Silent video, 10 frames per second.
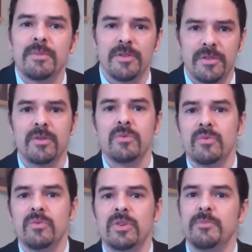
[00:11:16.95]
you'll see
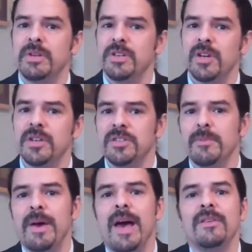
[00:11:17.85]
would have been a judge in
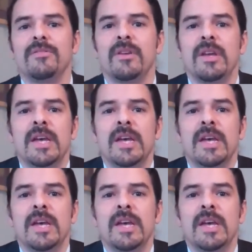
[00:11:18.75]
the past,